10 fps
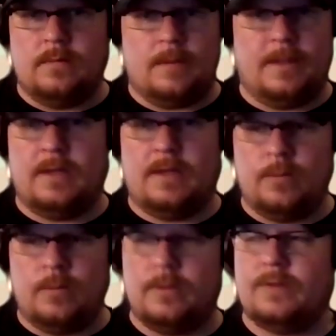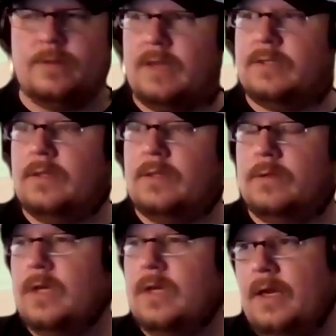I mean, going through those highs and lows,
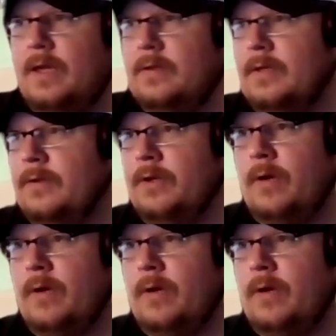and let